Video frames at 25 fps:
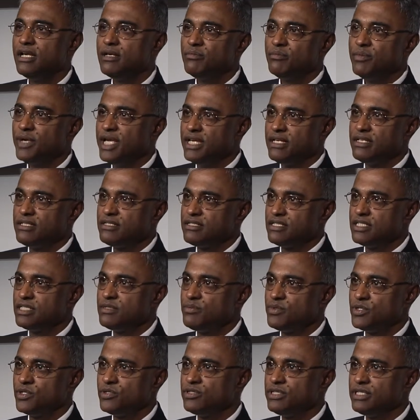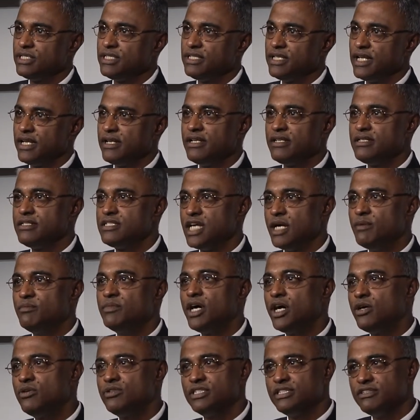makes this protein and it's
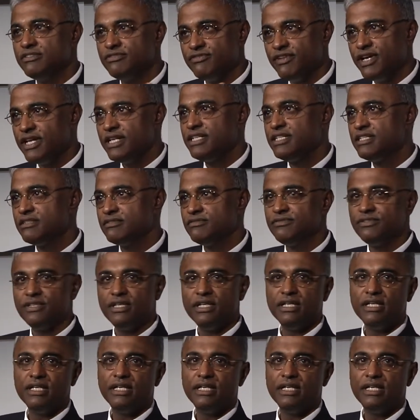somehow defective